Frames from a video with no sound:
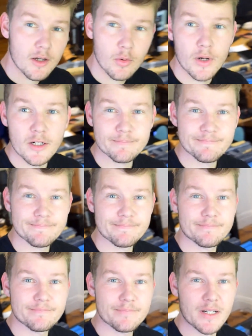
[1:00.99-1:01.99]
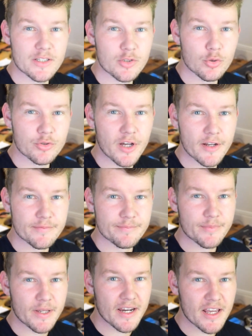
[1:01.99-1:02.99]
Well, that's all done,
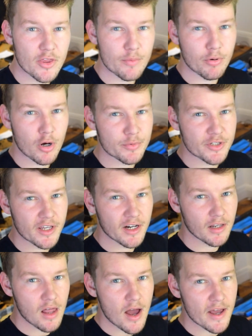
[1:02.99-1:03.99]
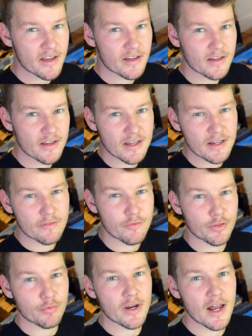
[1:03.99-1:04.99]
and here the props are going to lie for
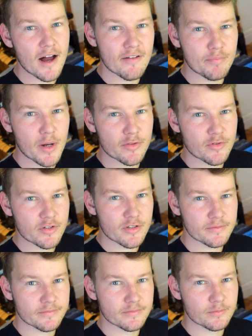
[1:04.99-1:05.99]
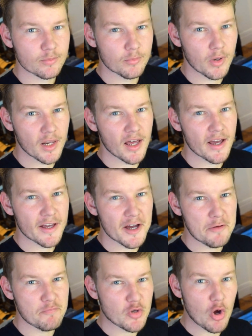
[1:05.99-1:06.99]
3.5 months while
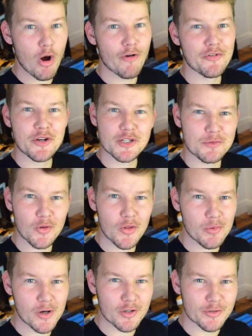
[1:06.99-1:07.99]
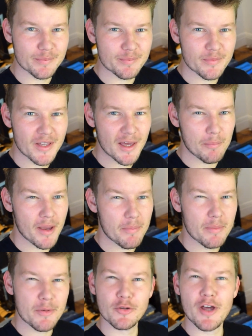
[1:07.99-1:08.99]
I go off and explore the world and
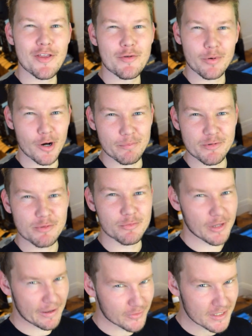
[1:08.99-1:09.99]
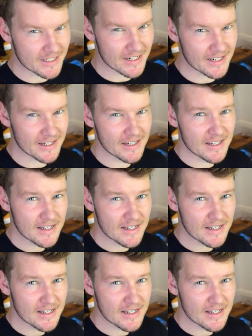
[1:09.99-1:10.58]
maybe build other props. We'll have to see.